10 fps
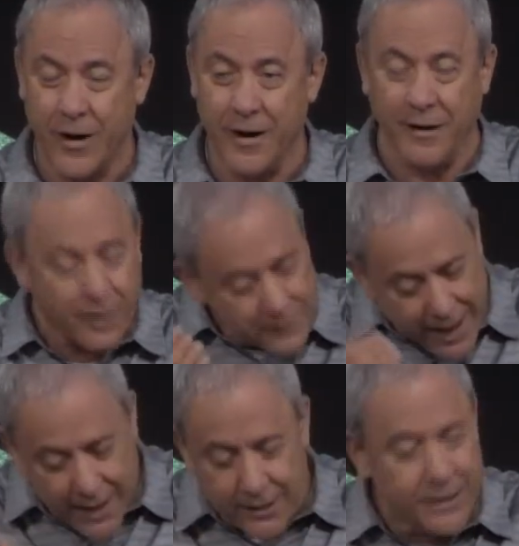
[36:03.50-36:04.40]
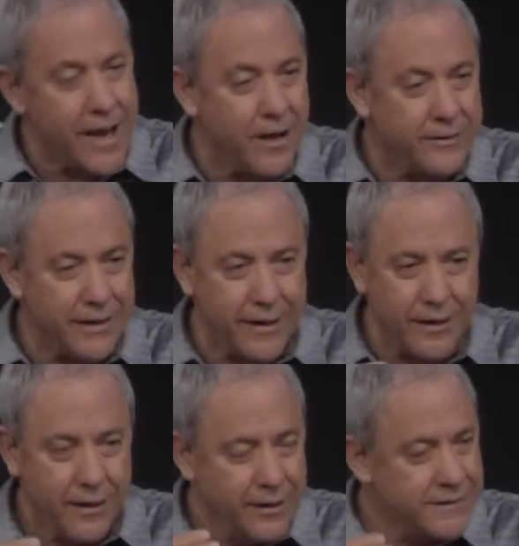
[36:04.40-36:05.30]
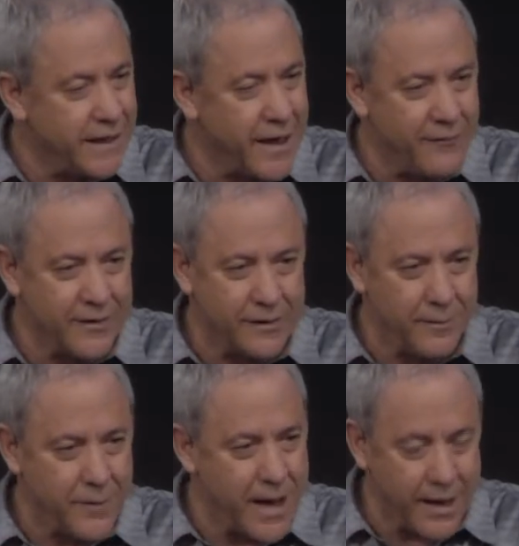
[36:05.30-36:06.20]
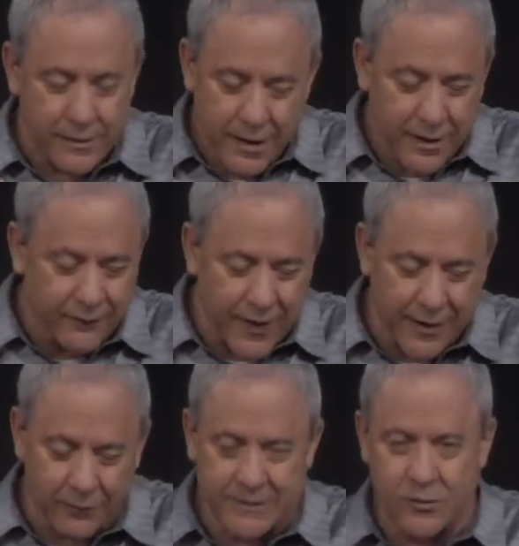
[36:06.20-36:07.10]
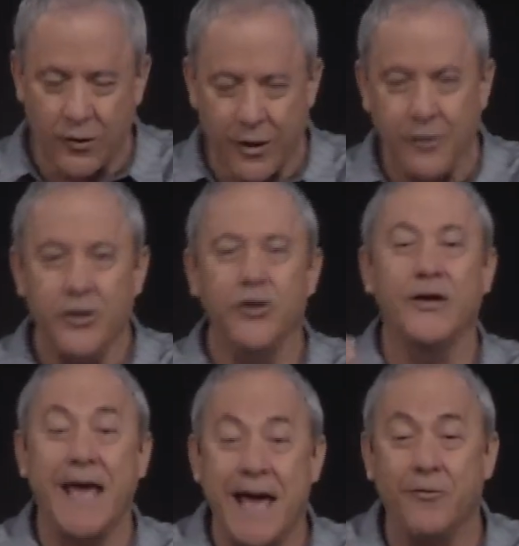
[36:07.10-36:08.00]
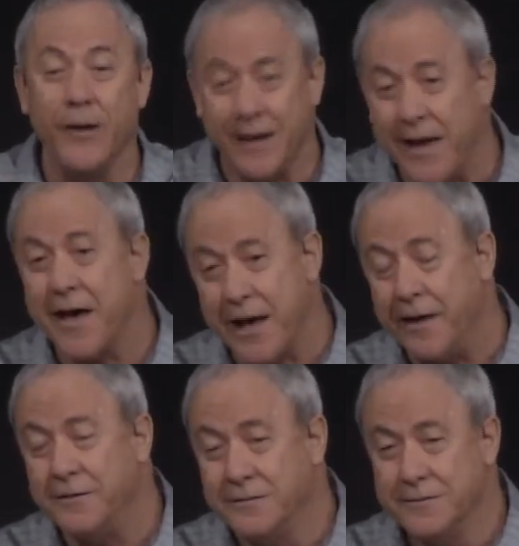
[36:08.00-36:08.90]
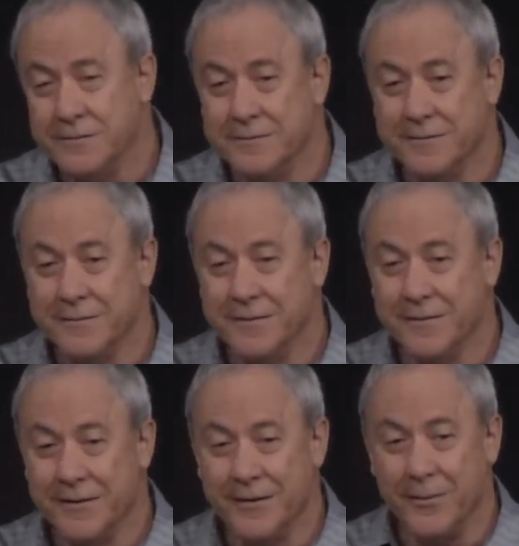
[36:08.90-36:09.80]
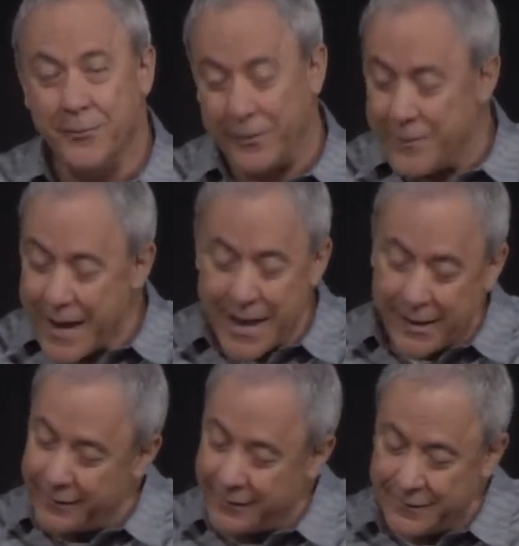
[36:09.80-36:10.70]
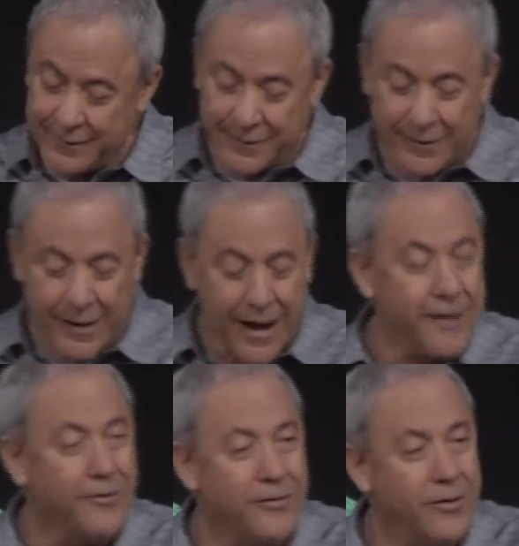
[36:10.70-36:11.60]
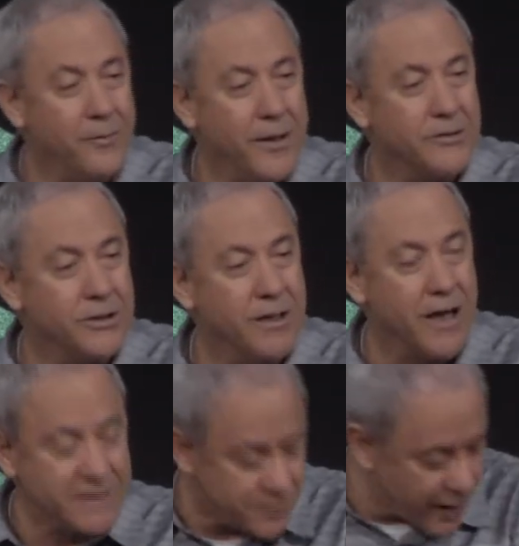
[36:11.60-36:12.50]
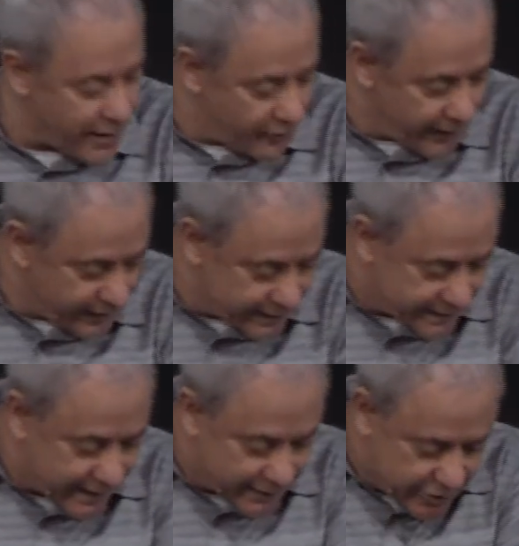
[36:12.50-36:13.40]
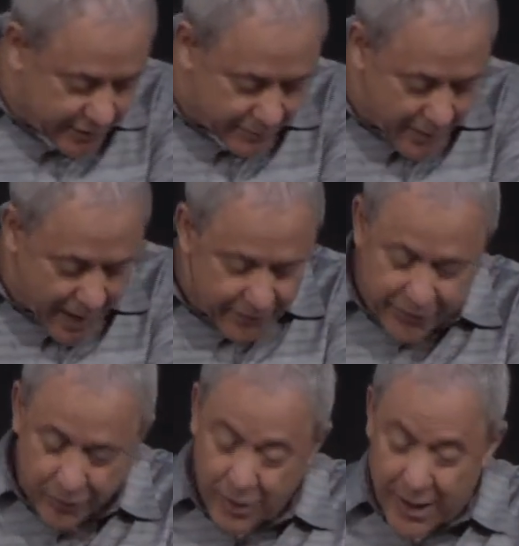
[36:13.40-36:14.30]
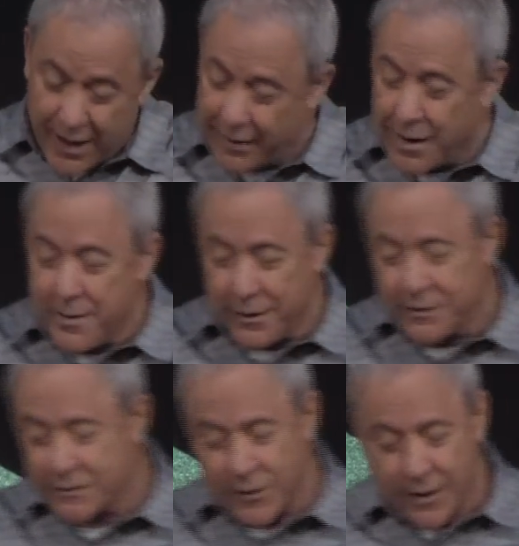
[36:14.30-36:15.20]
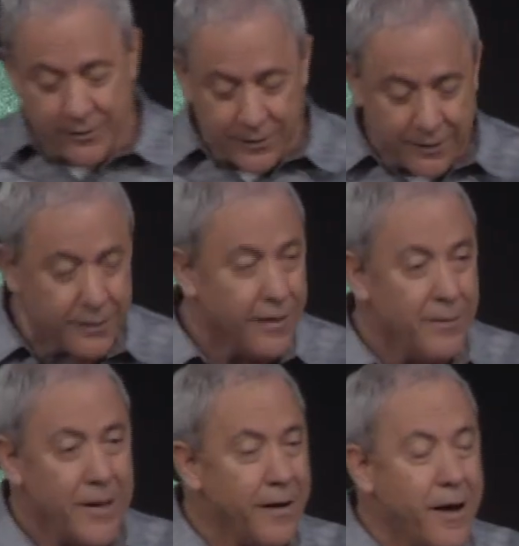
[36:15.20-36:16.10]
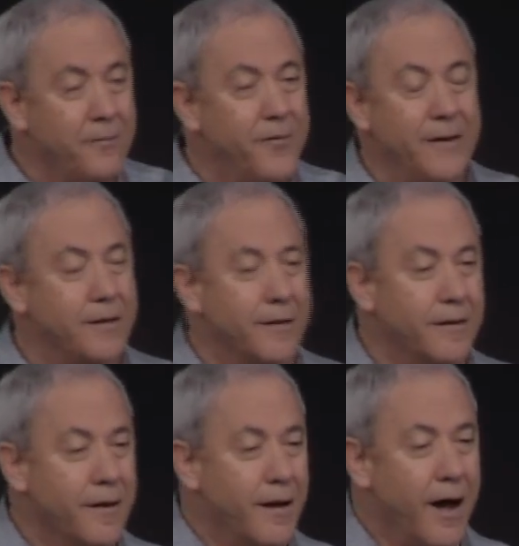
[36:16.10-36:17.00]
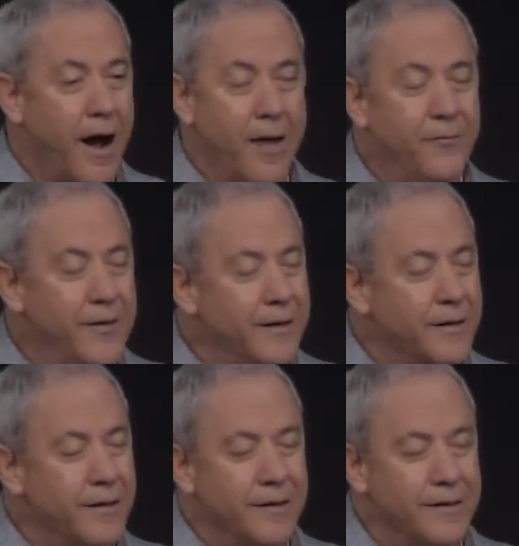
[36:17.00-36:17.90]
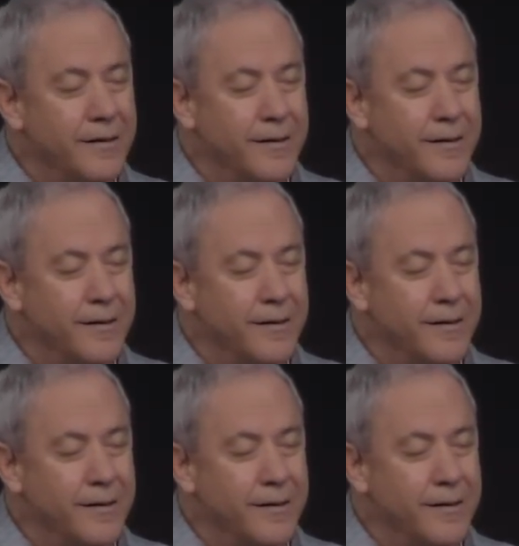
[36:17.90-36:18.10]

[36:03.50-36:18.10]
Right? I'm hanging you out there, so you have to come back and find out what's going on. You can read ahead, but man, I don't know about you guys, but I read this section in Matthew, and I, here's what I think. Man, I'm thinking, I'm thinking,